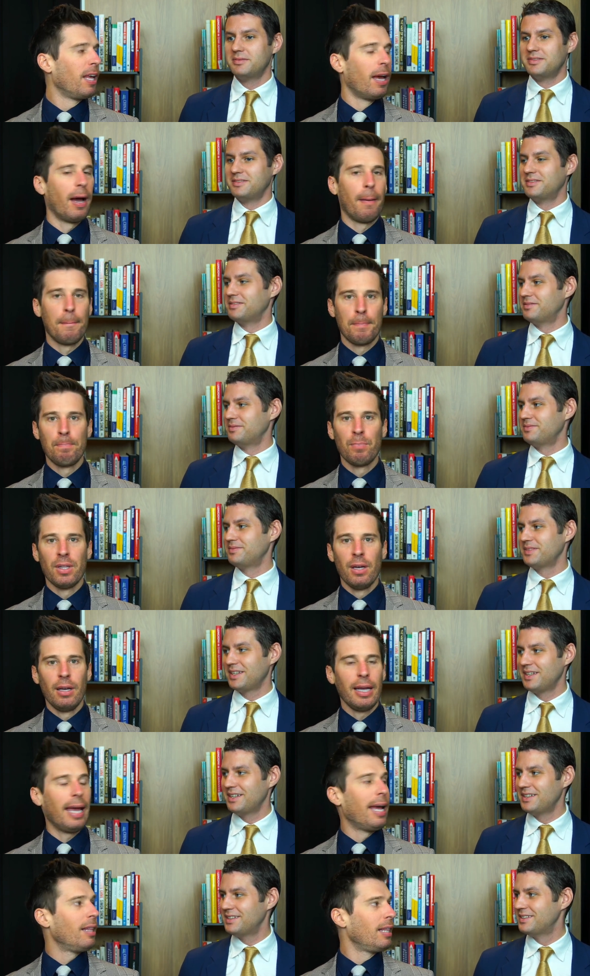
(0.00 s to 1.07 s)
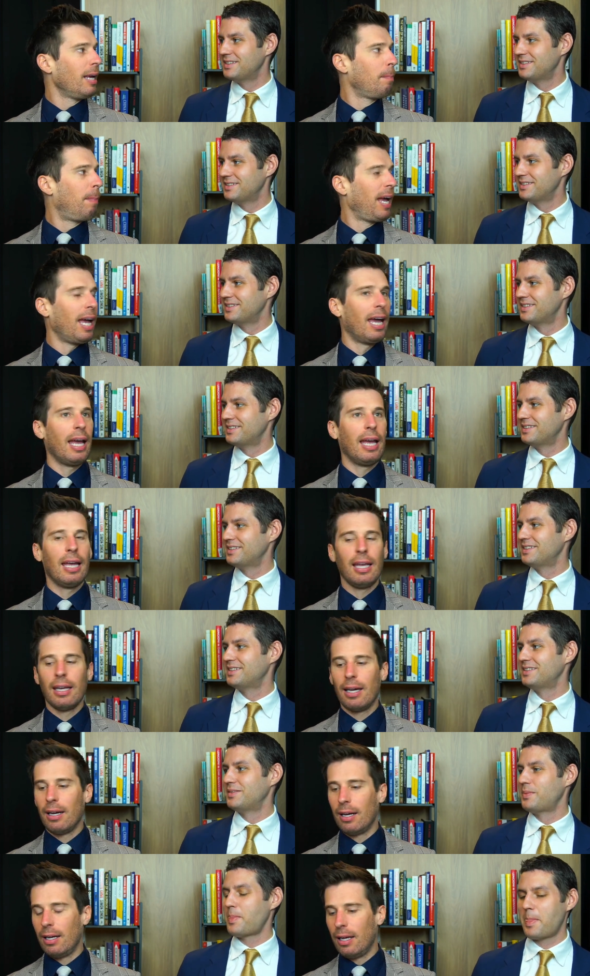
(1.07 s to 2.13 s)
Speaker 1: Yeah, and they pay
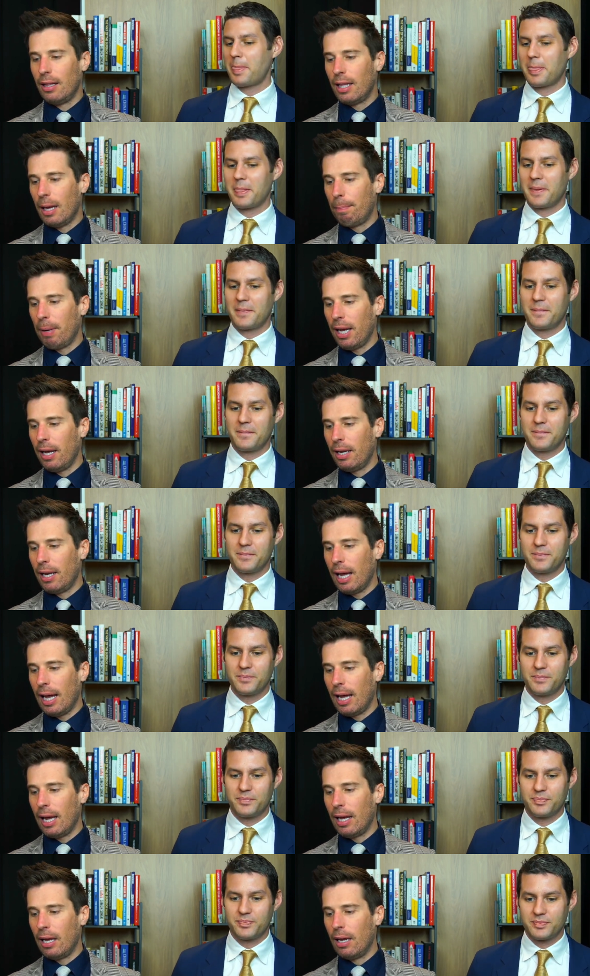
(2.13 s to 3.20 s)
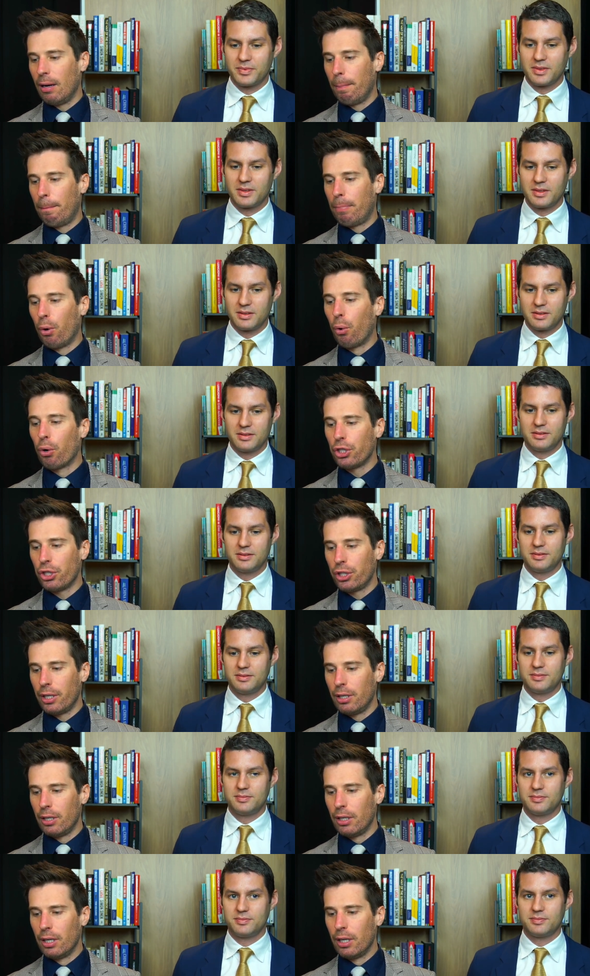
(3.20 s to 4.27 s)
they paid a
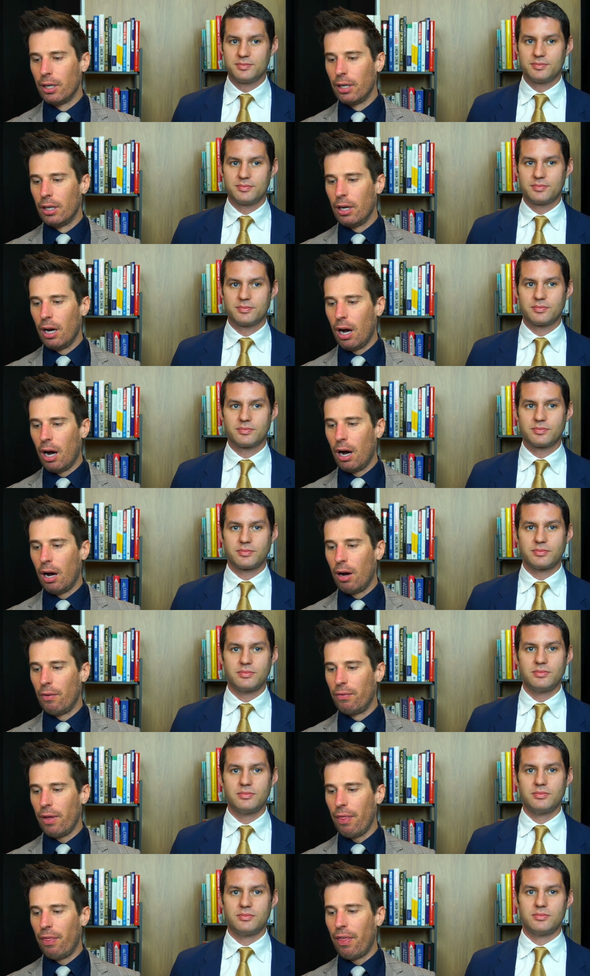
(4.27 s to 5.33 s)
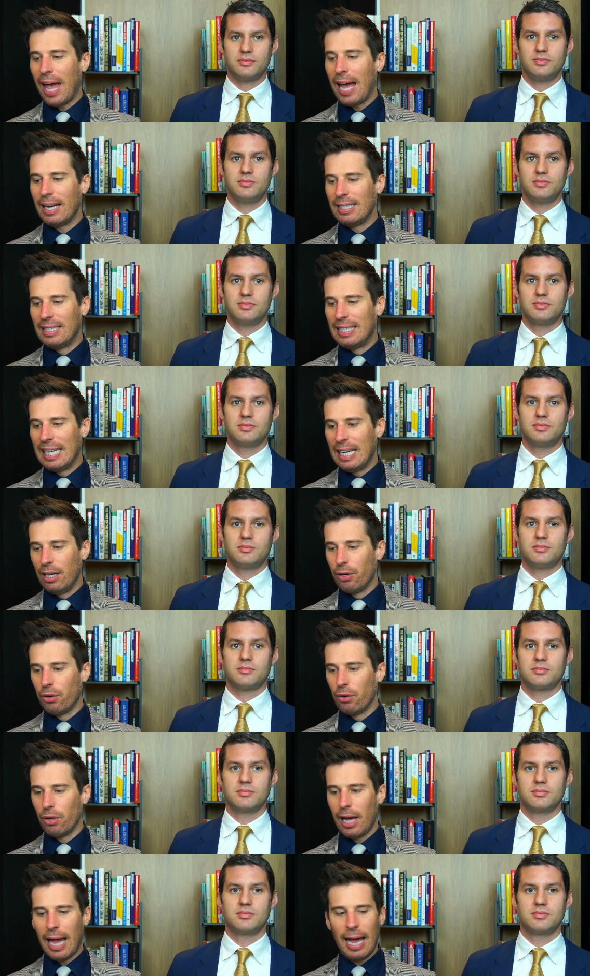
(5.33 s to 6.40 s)
portion of that
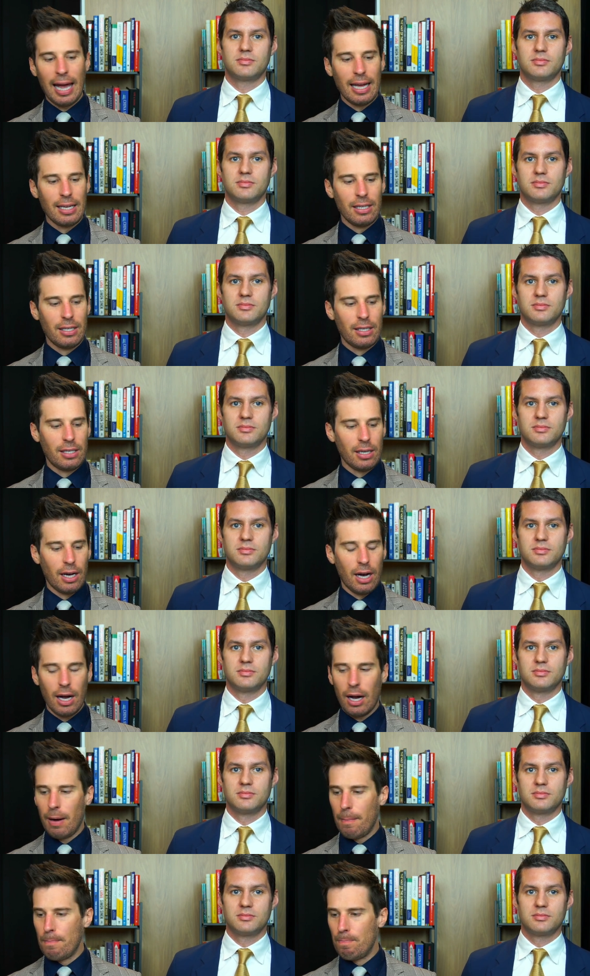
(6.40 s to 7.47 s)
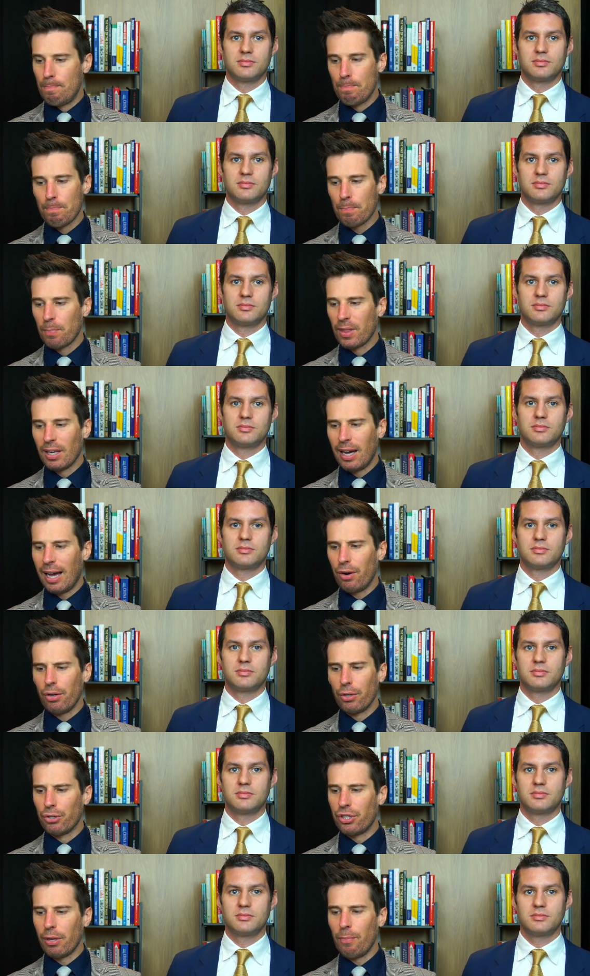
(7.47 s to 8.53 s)
deal as um, I don't
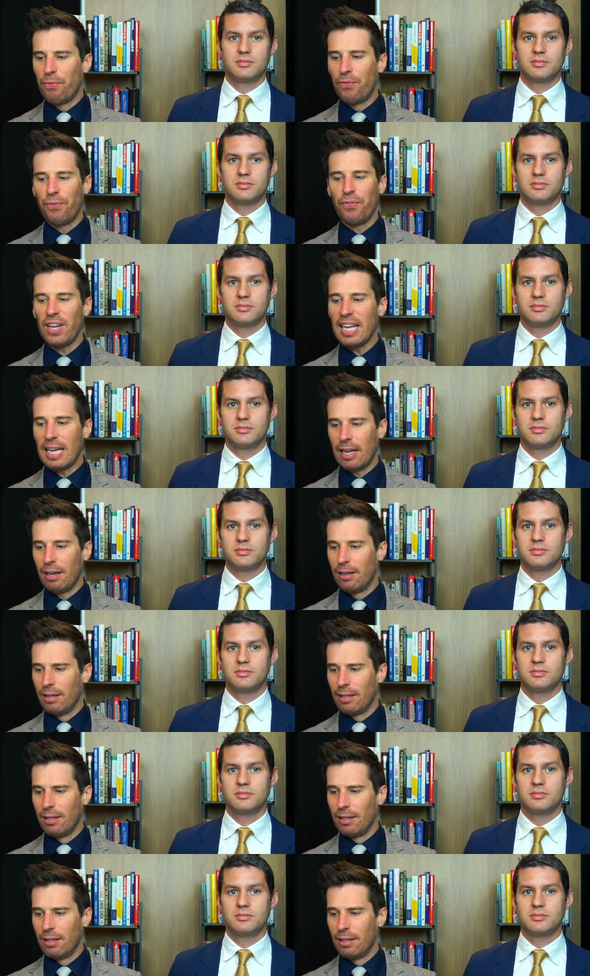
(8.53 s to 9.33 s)
know, some fee